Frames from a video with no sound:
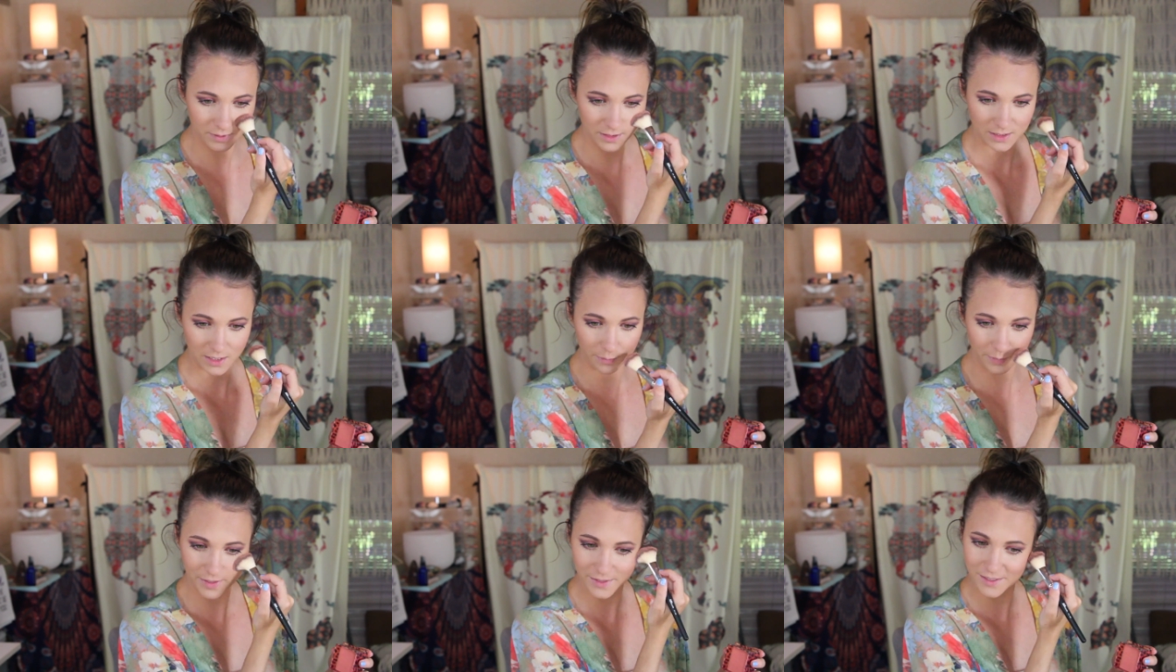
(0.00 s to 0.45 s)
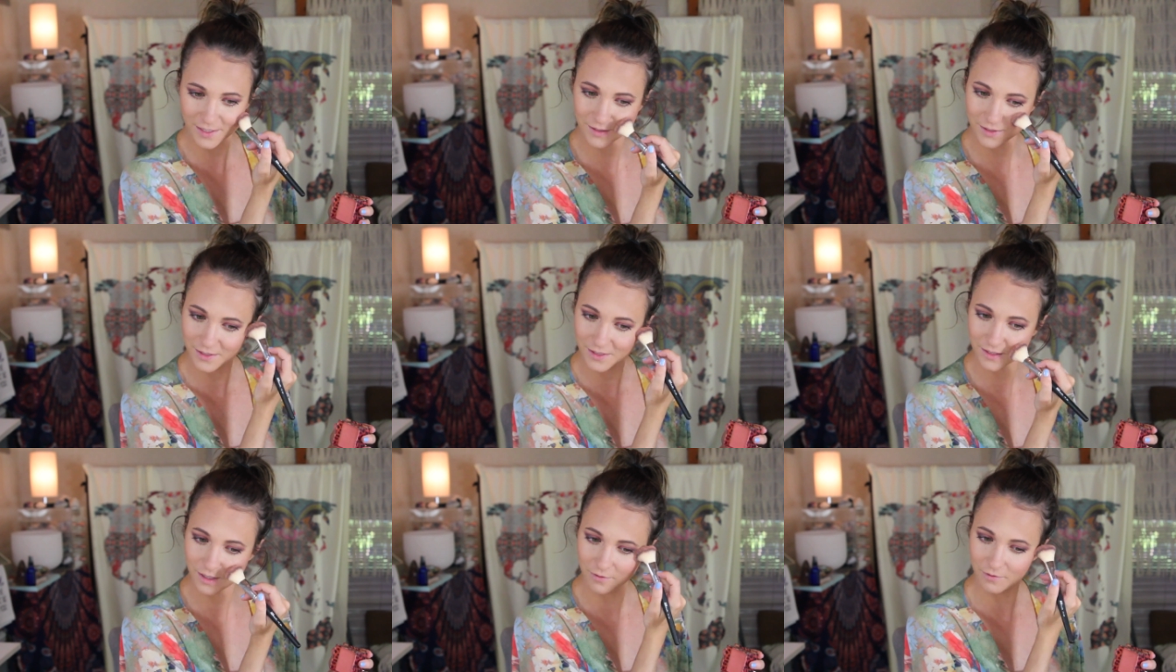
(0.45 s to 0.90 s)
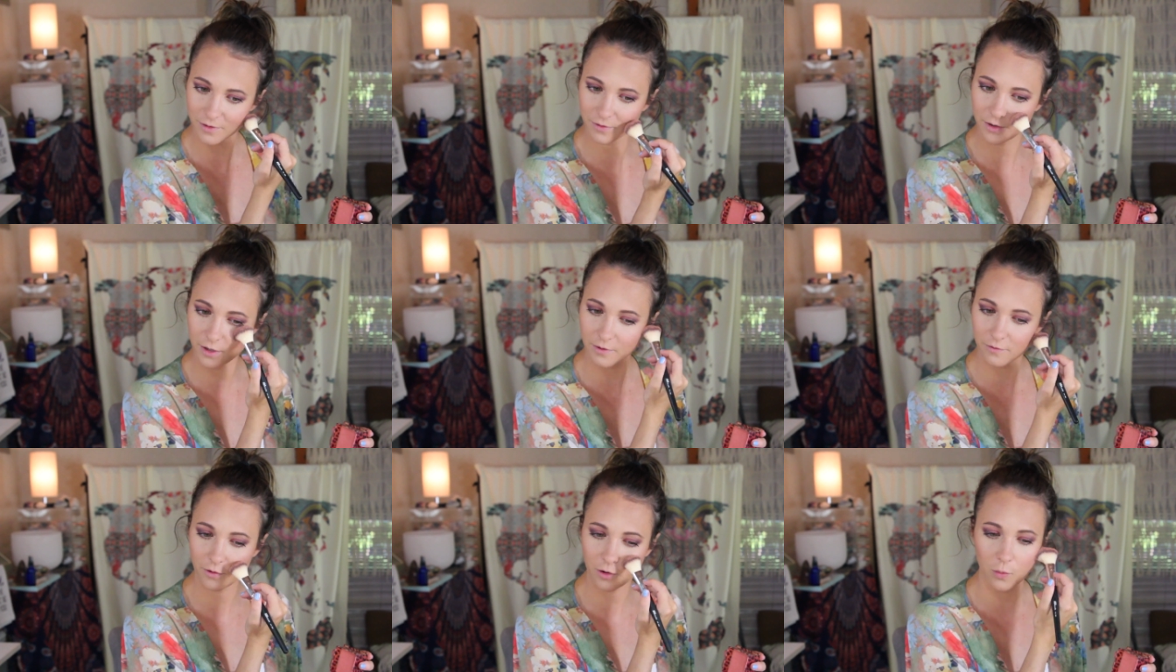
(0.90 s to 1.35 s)
Does that make sense? Because I've
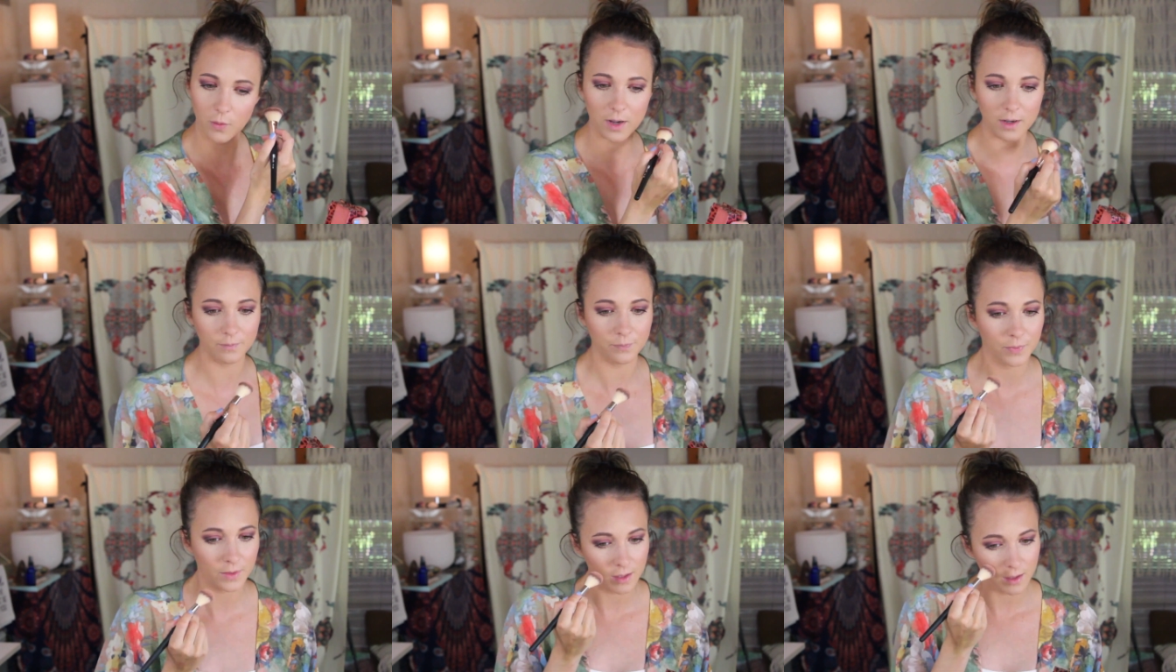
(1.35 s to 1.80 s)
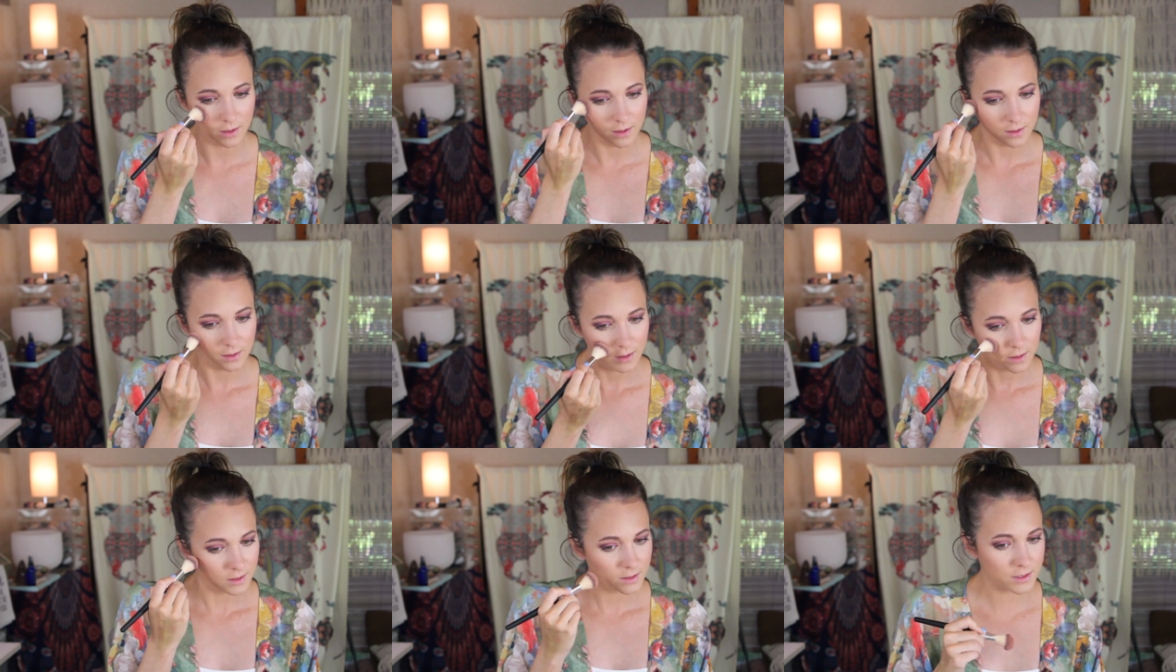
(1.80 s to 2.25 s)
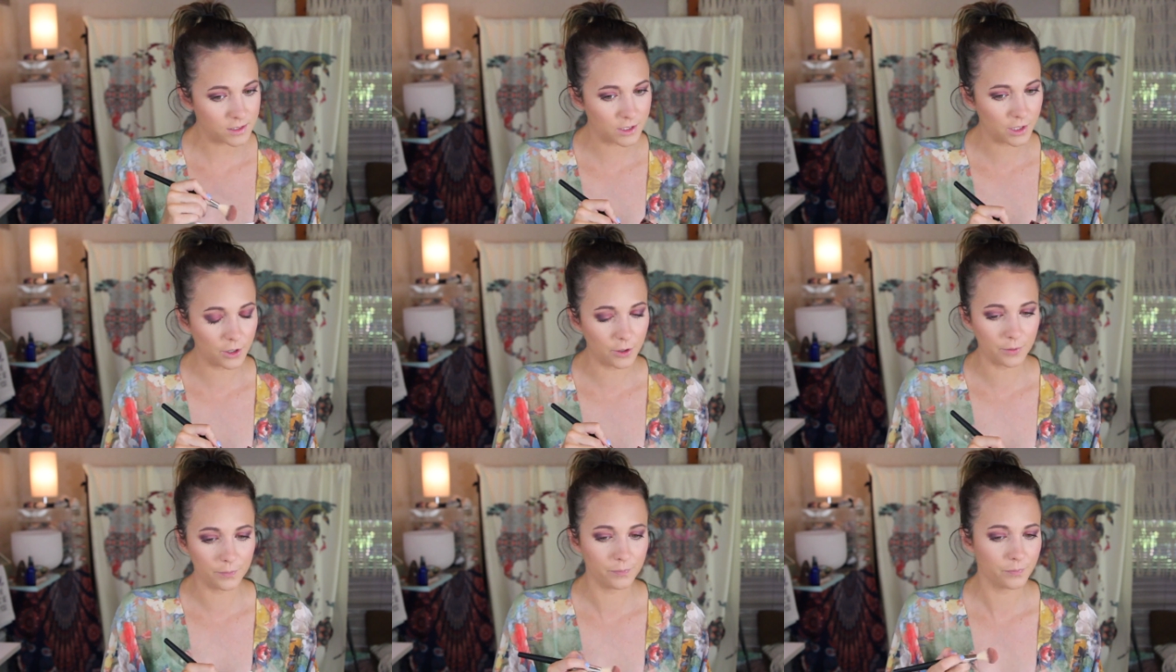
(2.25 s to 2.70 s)
lived here for a while.
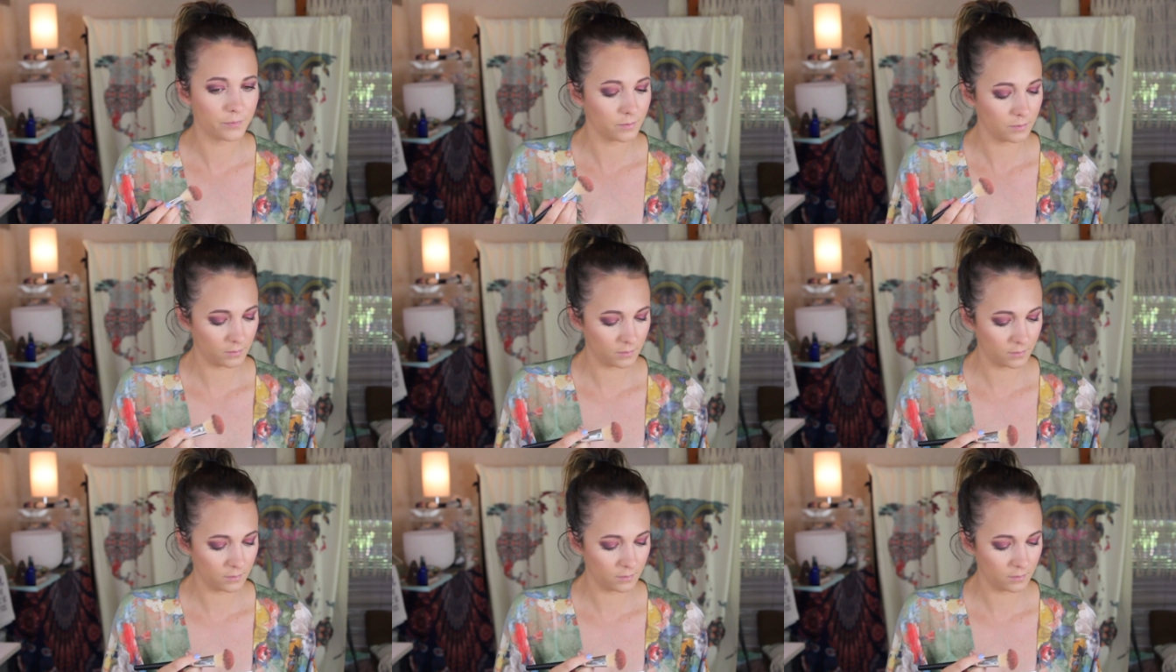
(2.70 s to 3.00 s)
So